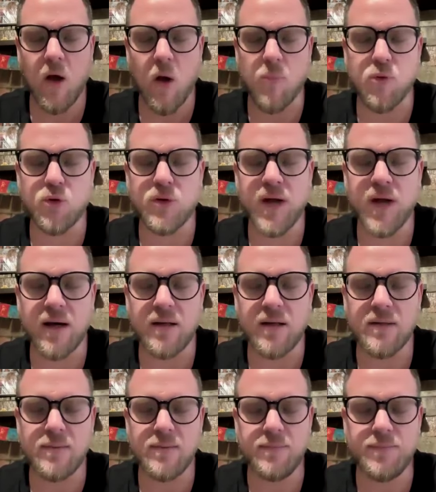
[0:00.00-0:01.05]
A Buddha
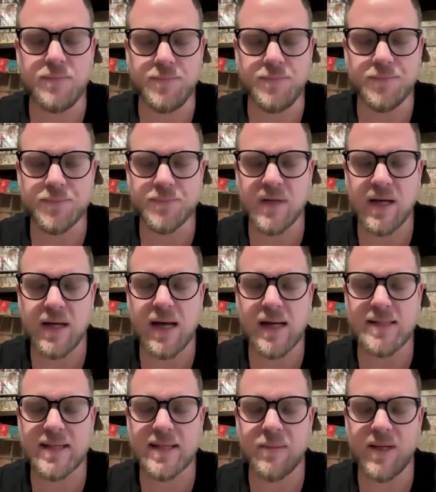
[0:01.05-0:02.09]

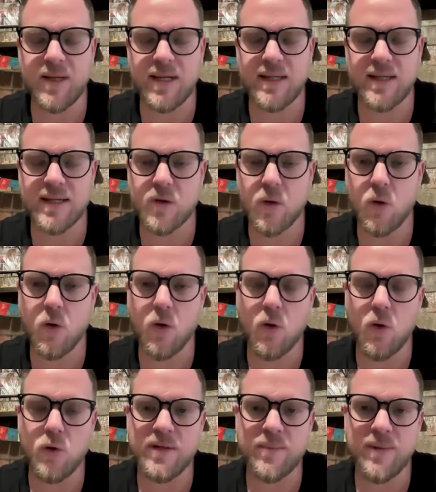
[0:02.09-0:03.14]
has eliminated
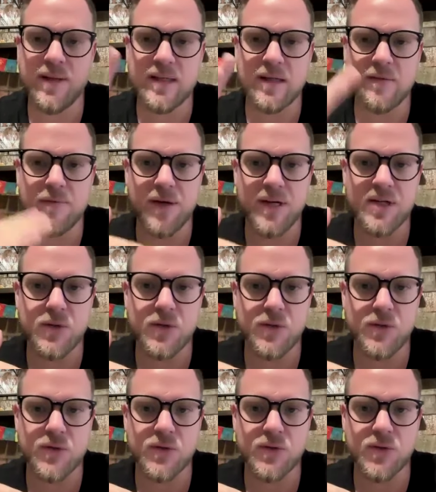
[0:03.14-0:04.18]
all the mental
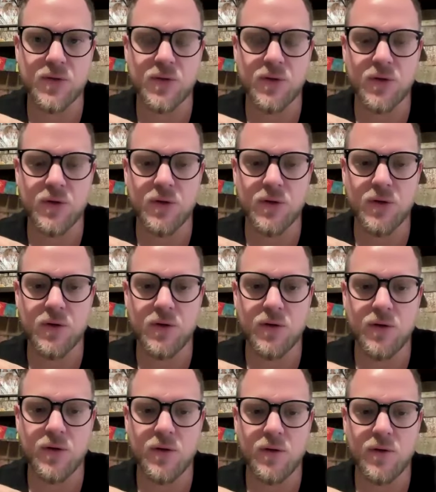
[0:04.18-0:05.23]
afflictions
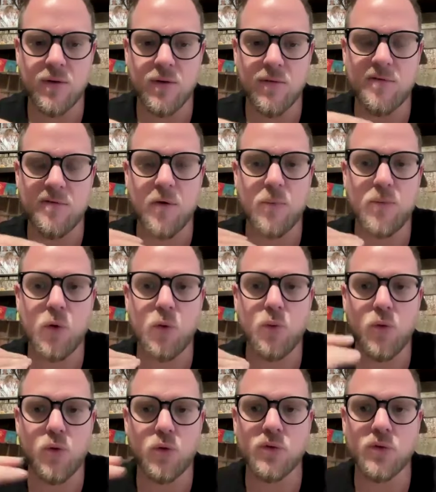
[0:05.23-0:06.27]
from the
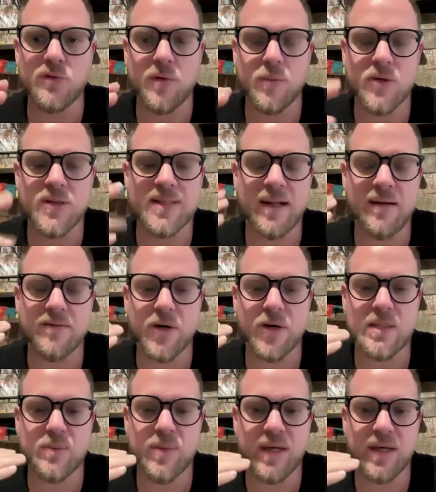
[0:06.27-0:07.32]
root, from the
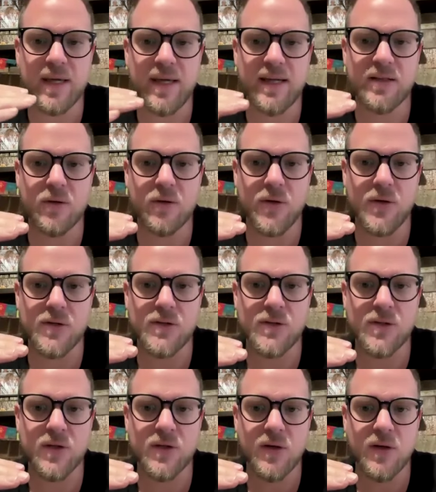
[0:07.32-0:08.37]
self-grasping
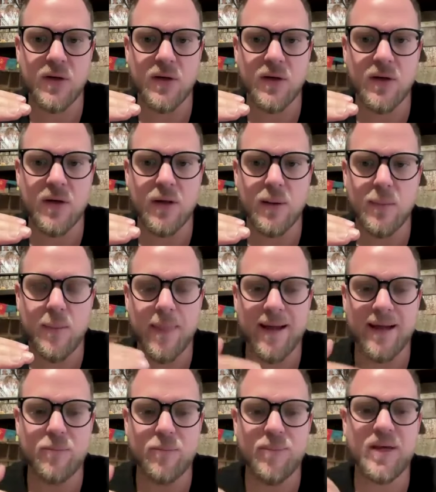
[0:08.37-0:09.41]
ignorance,
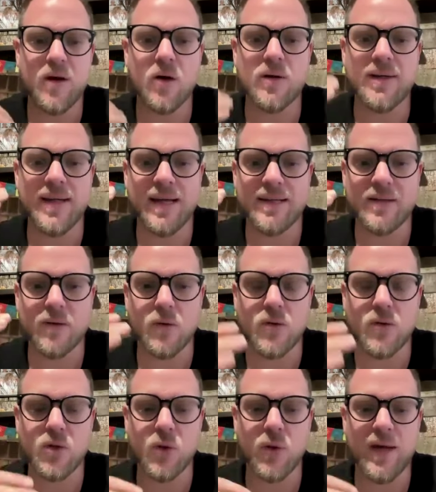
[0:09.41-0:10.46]
and beyond that
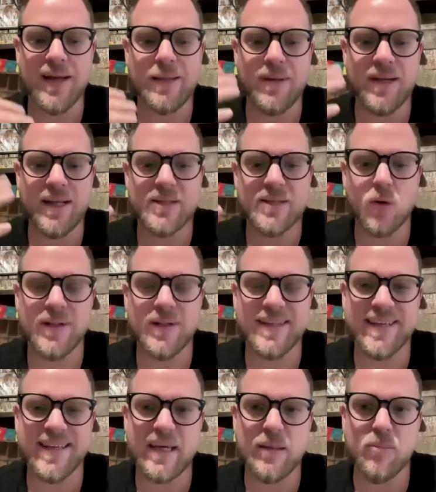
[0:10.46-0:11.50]
also eliminates all
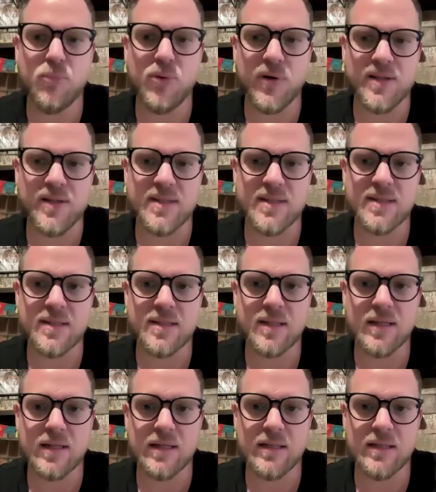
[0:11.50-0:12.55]
the imprints
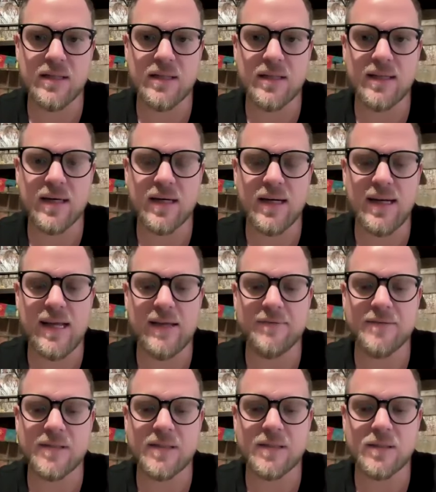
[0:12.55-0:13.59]
that are
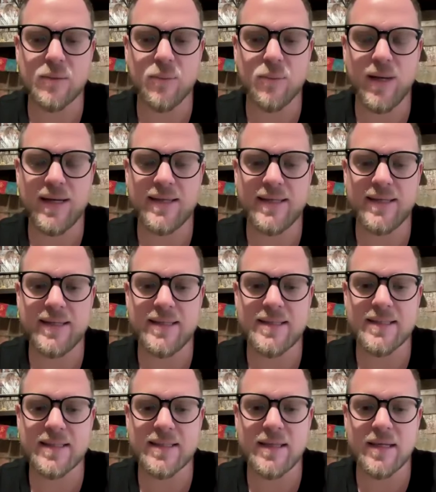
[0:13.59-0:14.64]
left by
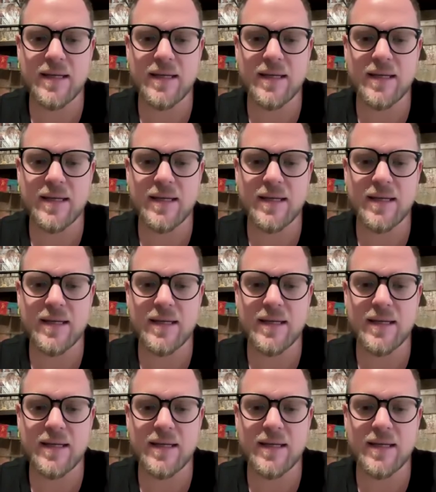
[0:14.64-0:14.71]
these